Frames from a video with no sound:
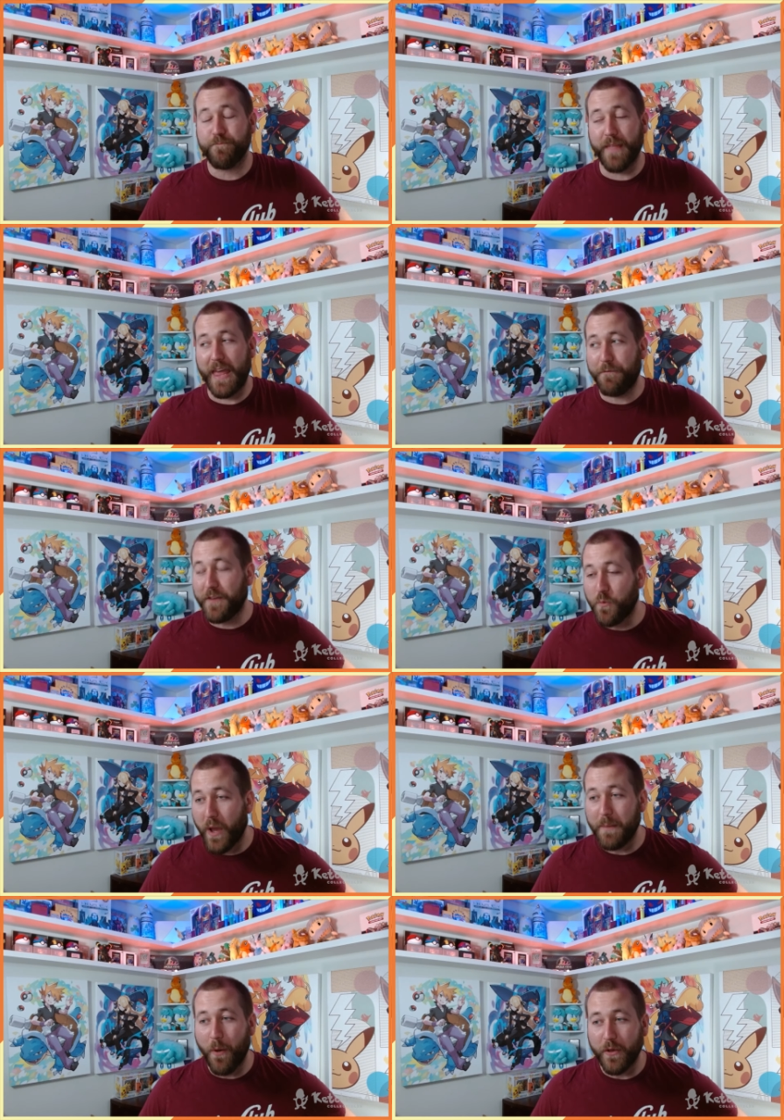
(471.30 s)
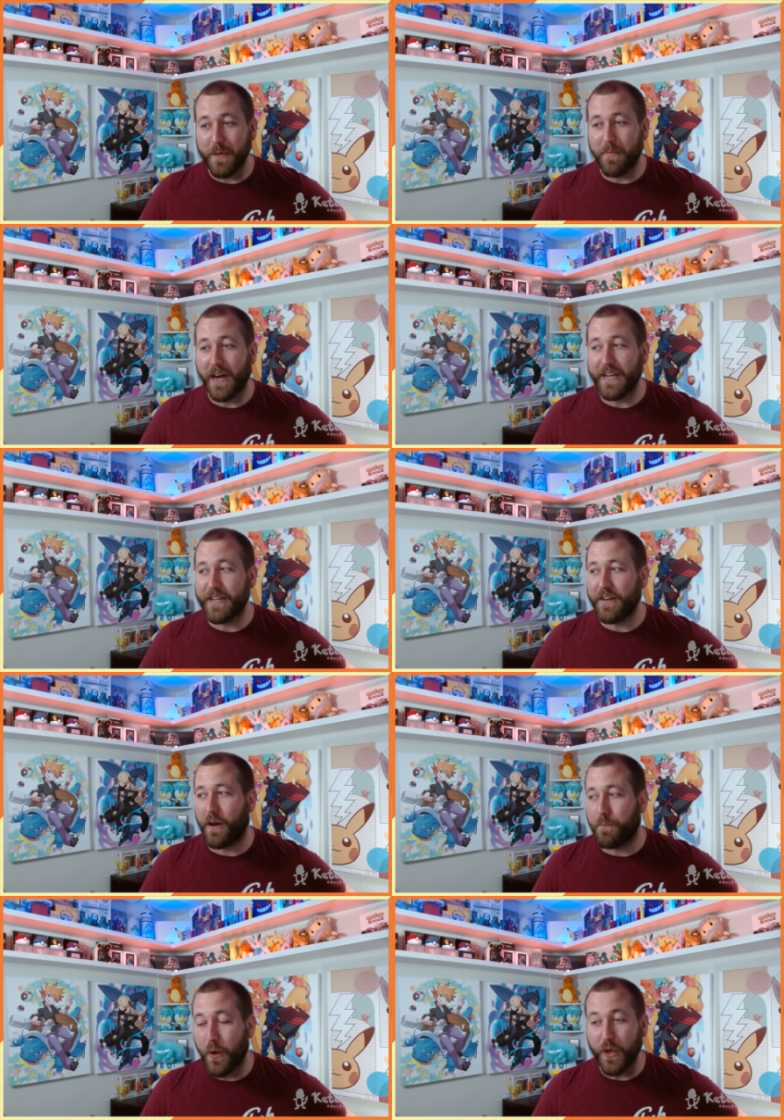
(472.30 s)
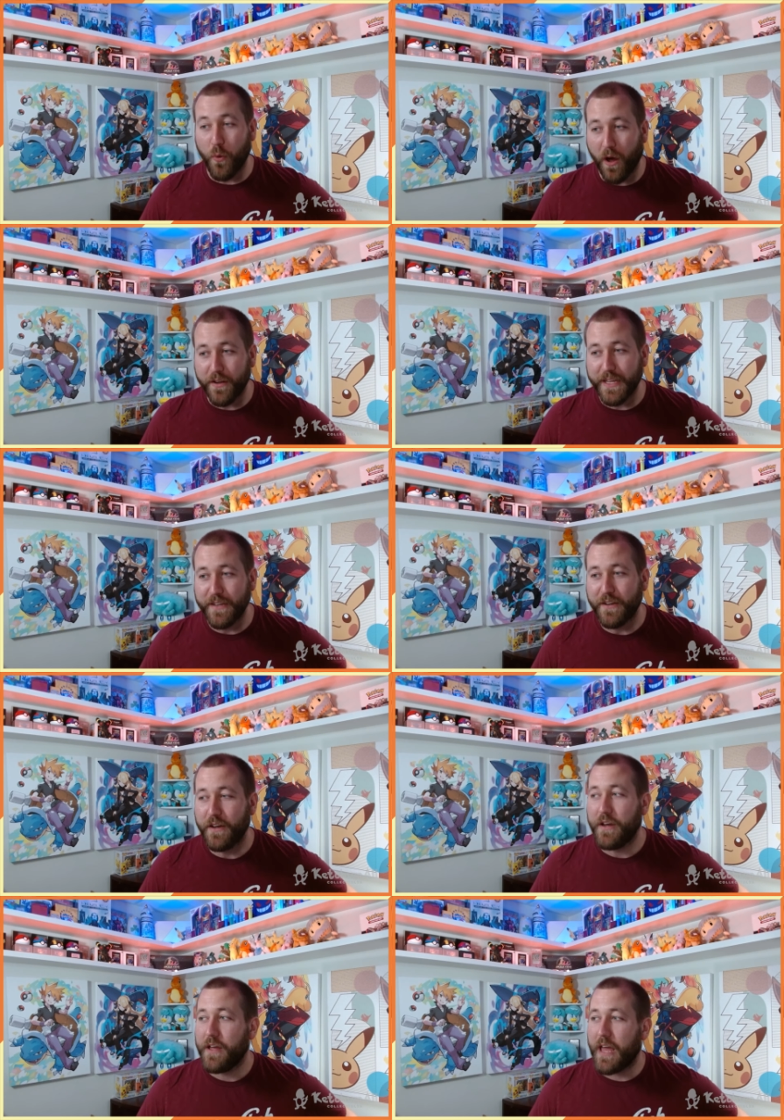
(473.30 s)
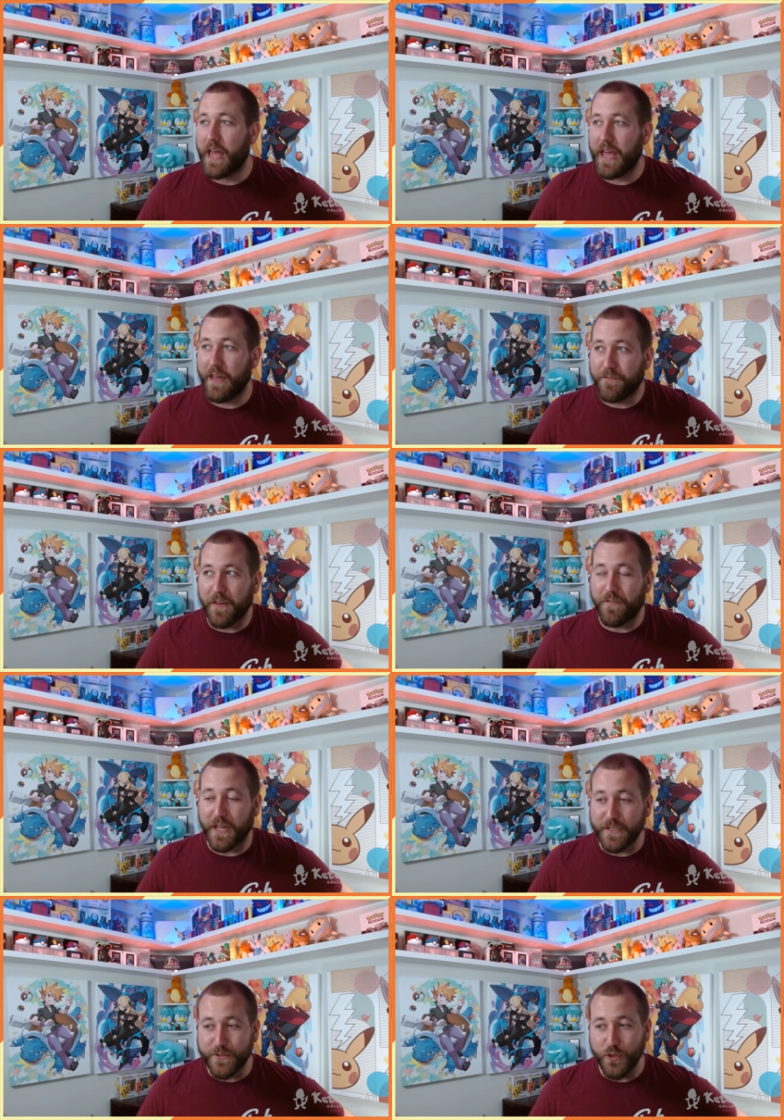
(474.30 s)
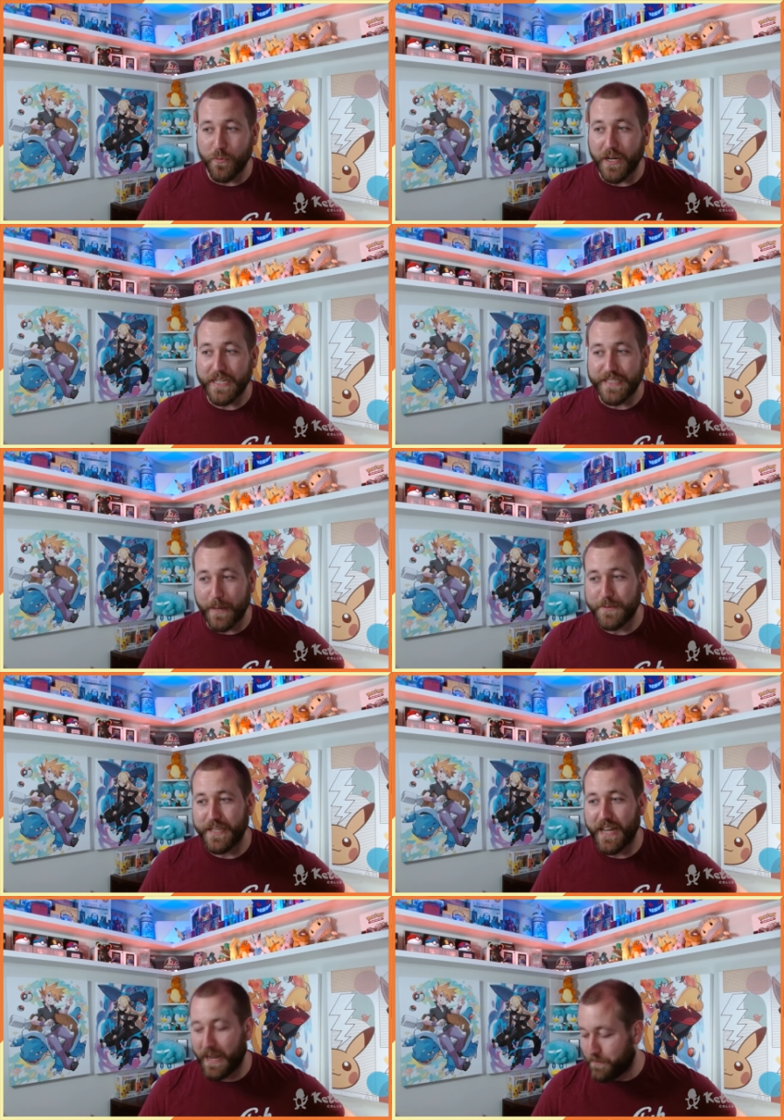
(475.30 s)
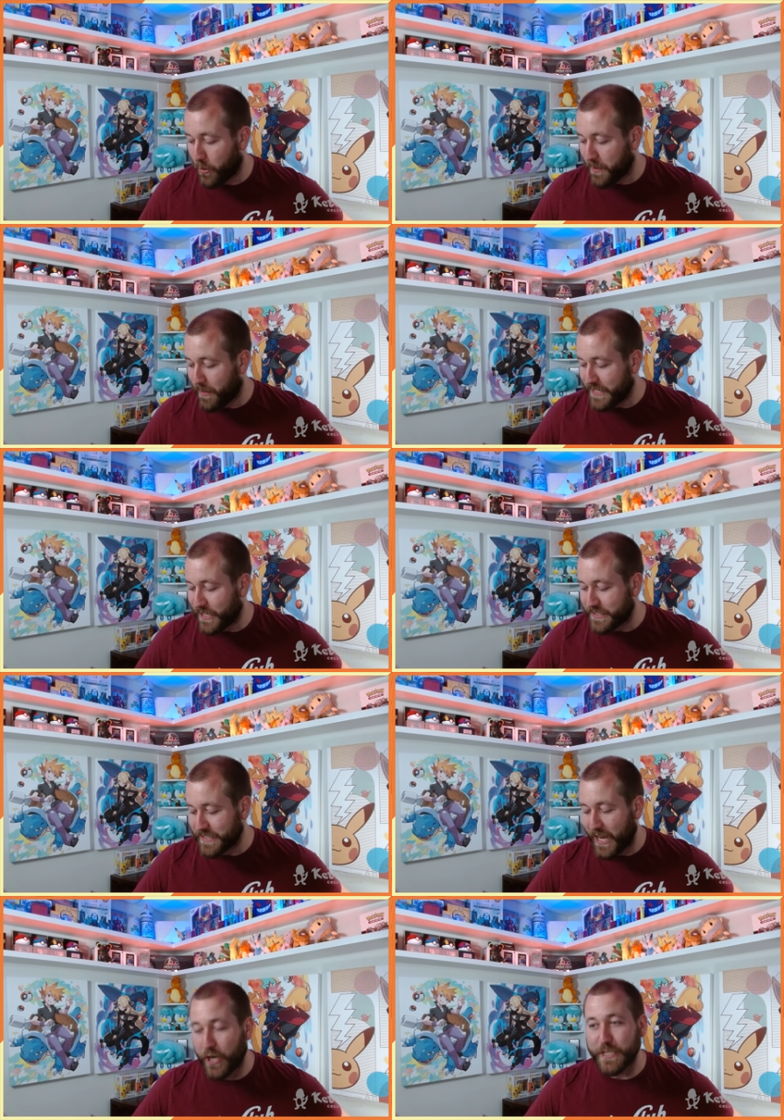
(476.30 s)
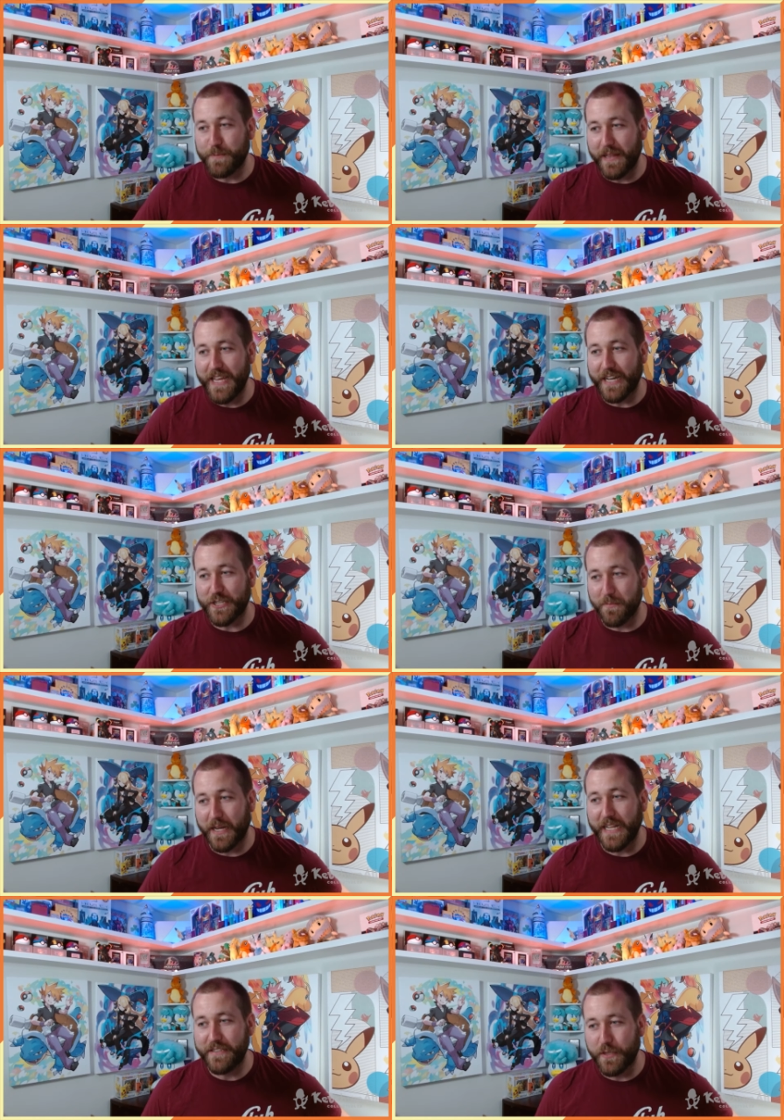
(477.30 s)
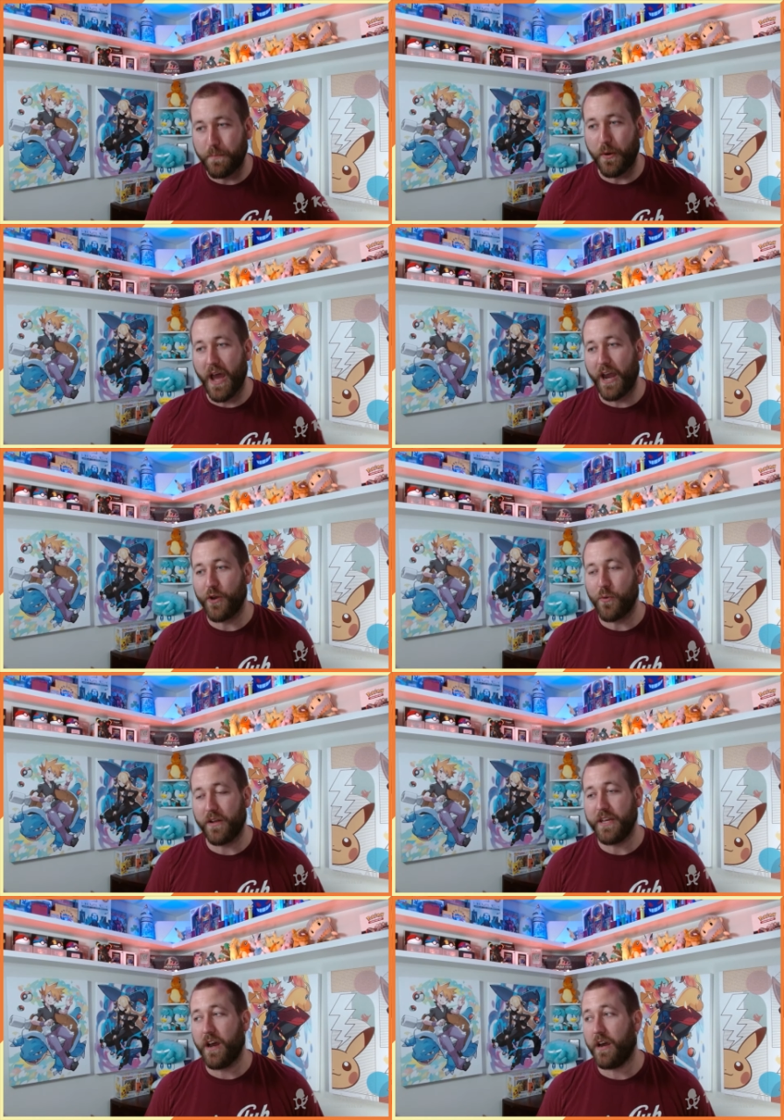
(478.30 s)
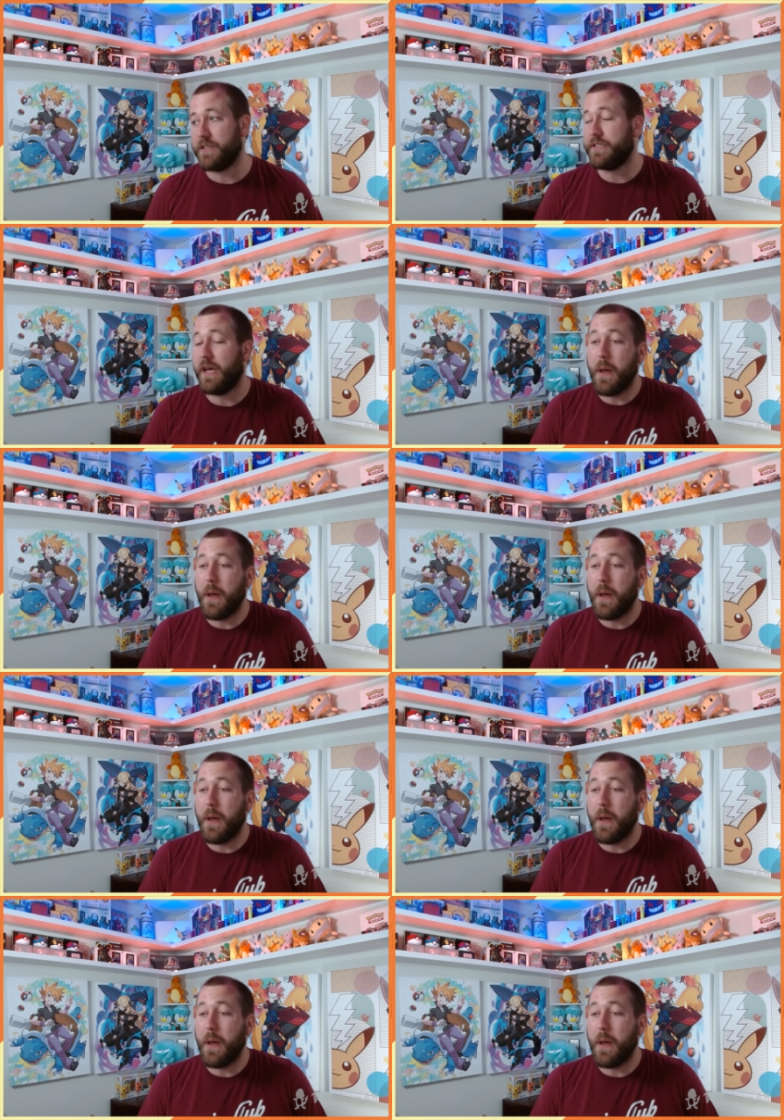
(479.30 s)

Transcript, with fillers: if and when Pokemon print quality if if the consumer accepts it and Pokemon doesn't care to spend the extra money to print higher quality cards,